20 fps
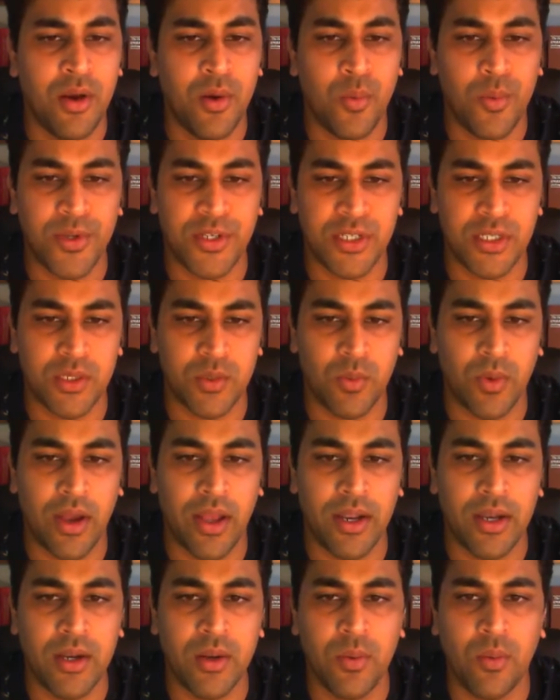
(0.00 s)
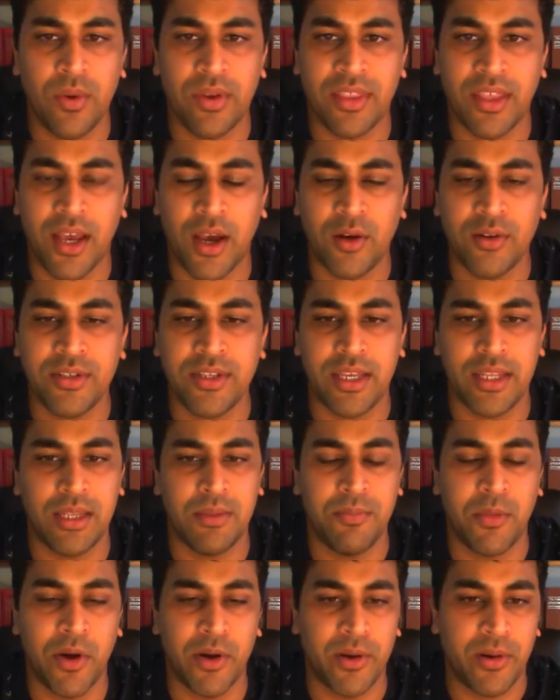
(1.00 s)
which is 1 without any
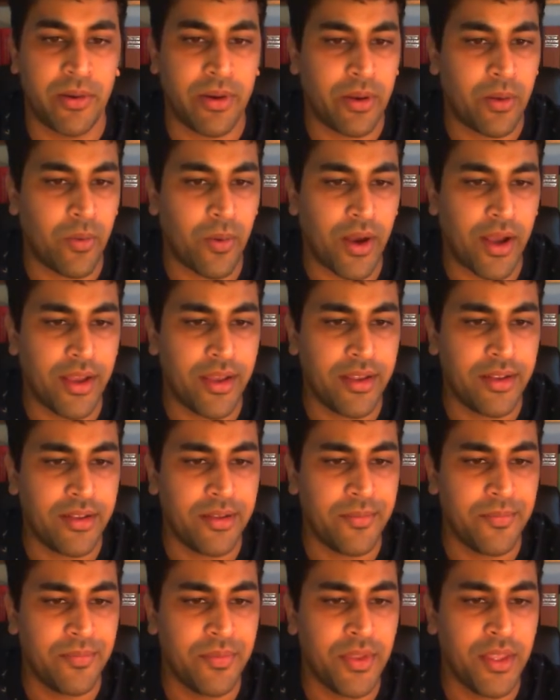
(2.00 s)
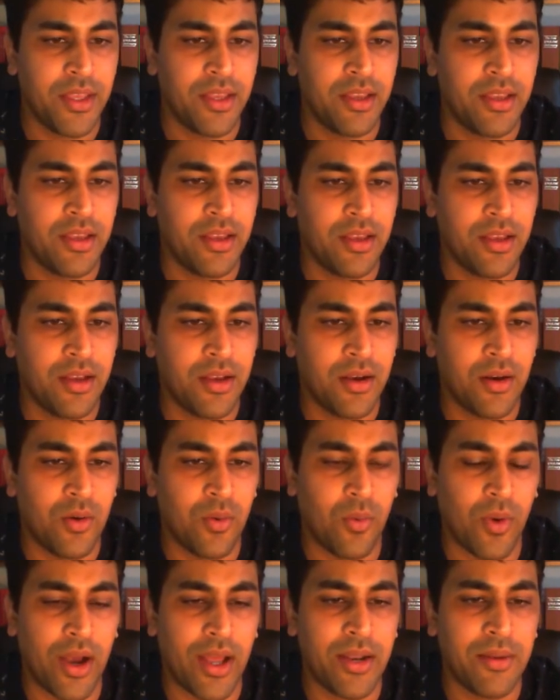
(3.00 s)
borrow required.
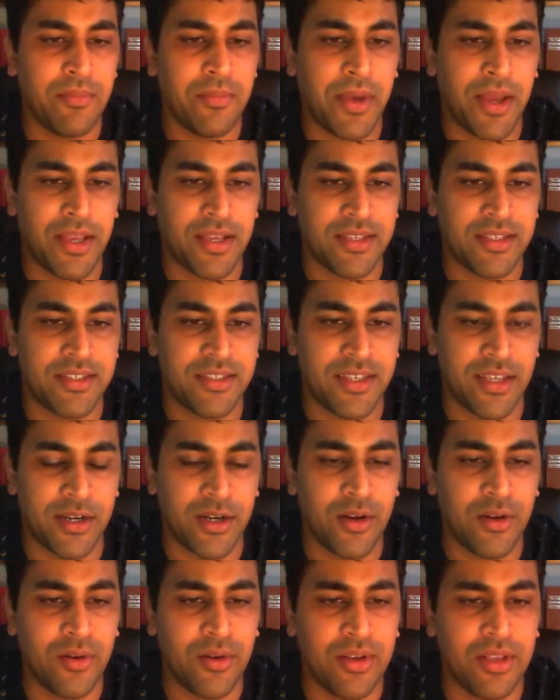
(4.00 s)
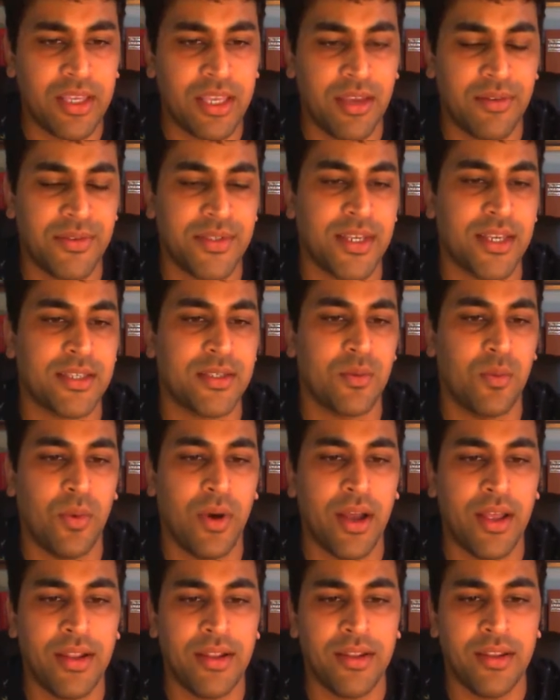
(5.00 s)
1 minus 0 gives us
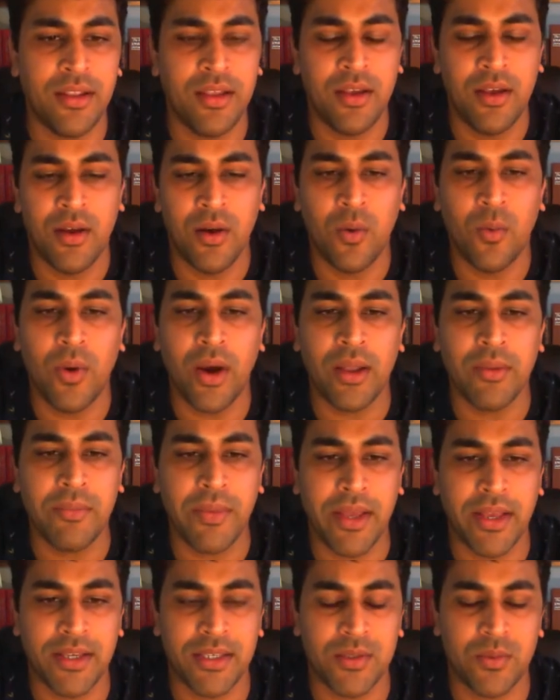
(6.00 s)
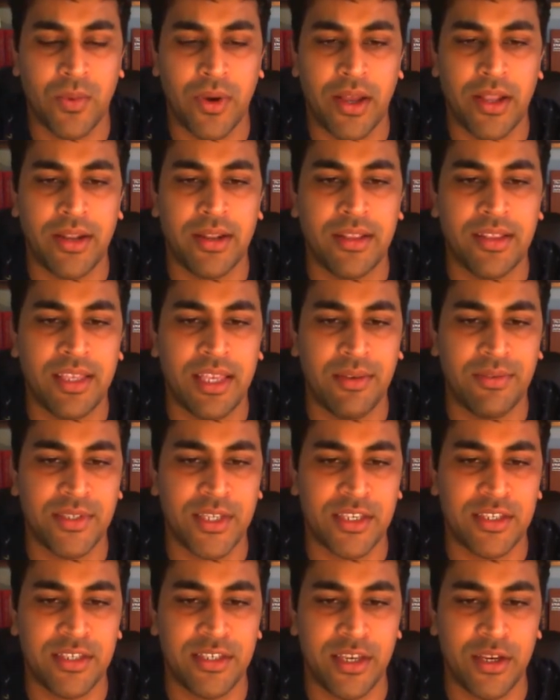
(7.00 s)
1. 1 minus 1 gives
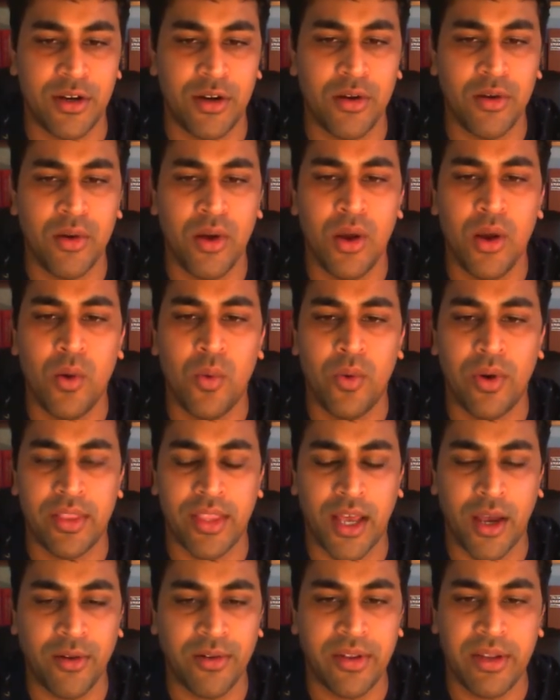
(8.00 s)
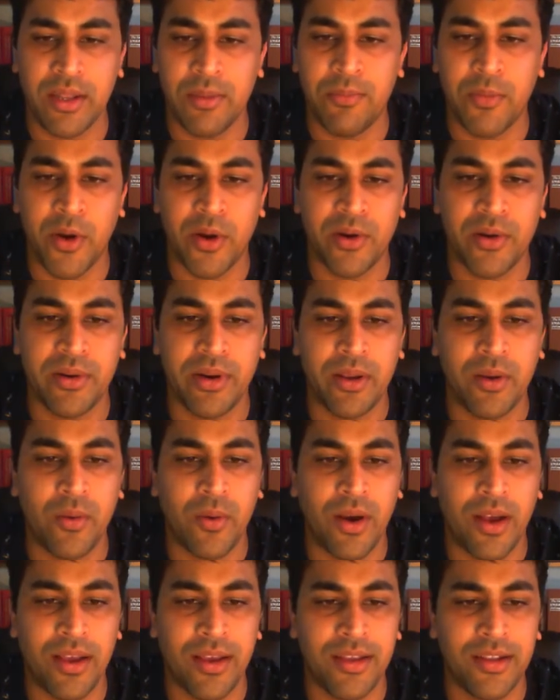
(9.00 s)
us 0 without any borrow
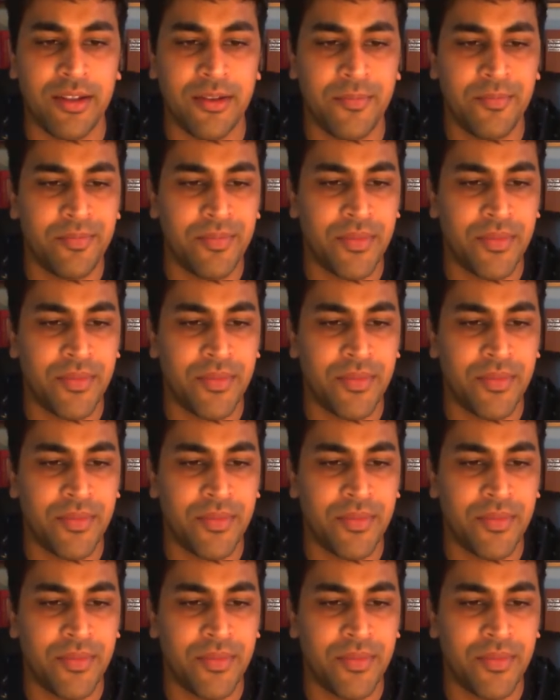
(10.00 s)
required.